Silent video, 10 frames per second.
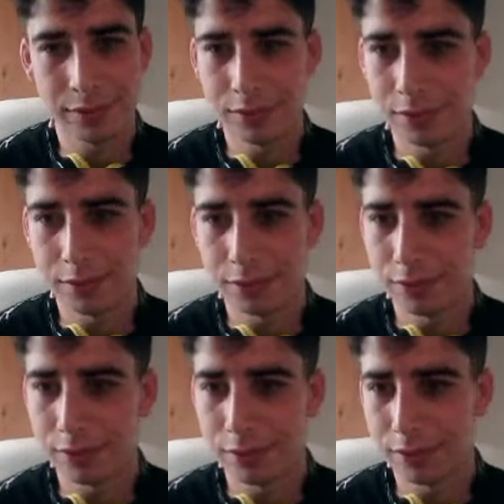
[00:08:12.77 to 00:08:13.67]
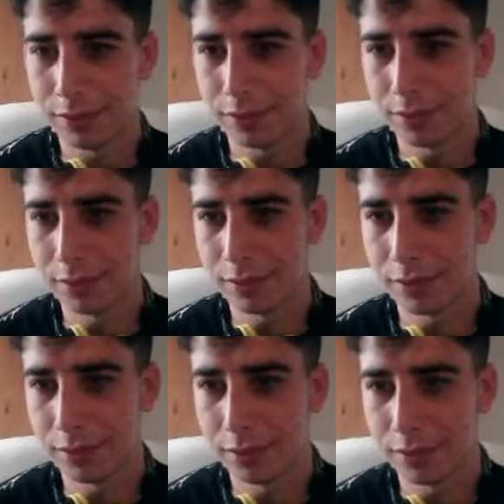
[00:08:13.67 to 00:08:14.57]
okay weeks, we'd
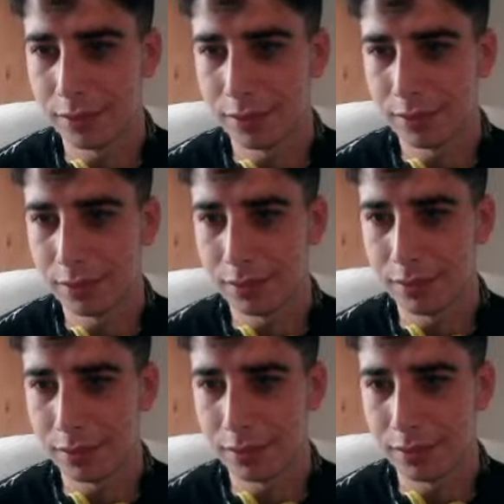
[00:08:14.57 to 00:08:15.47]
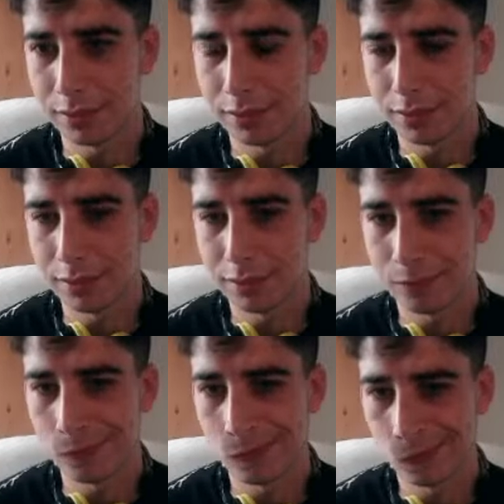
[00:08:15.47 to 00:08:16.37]
probably talk about this a lot more. But it's been a big
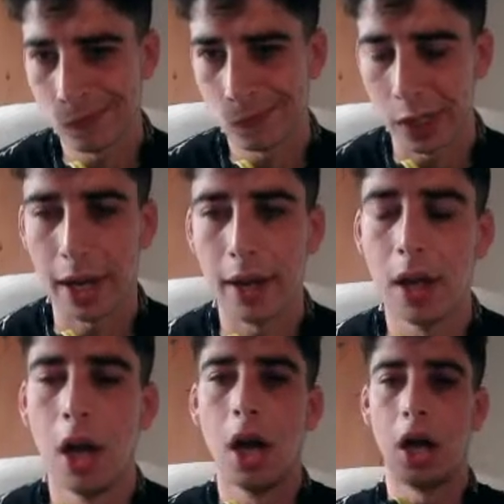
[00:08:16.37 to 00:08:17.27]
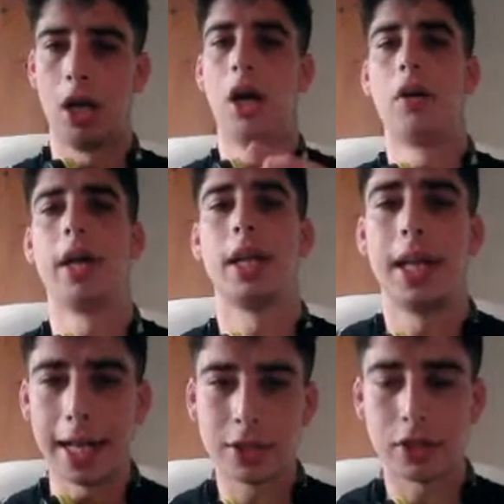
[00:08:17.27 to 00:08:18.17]
week, so we should probably all right.
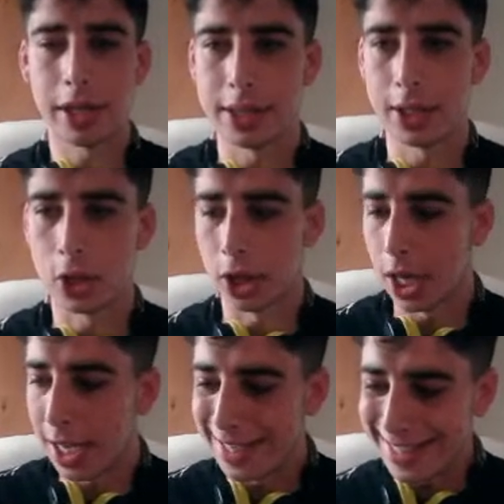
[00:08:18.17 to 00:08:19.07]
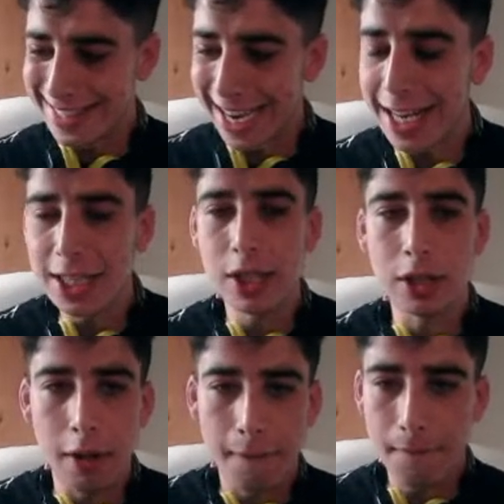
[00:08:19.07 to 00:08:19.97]
Let's transition.
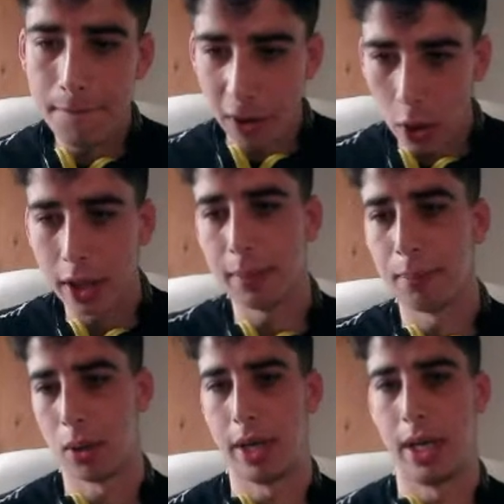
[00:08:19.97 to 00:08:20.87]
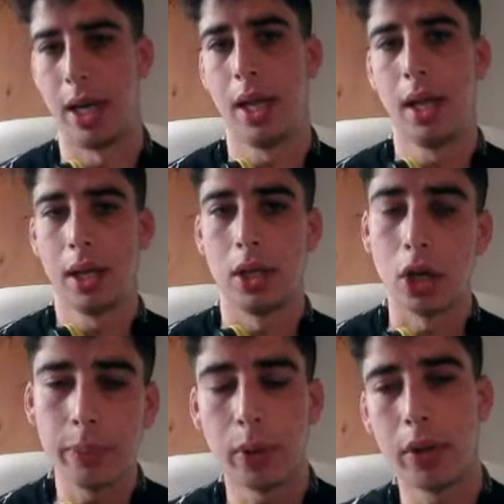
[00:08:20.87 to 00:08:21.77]
Daniel fucking Bryan,
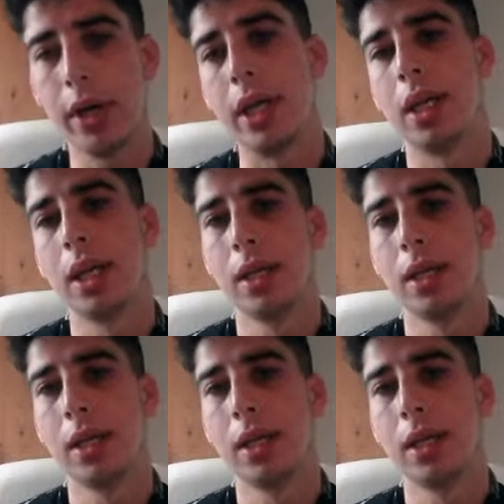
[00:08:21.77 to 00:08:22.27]
your boy.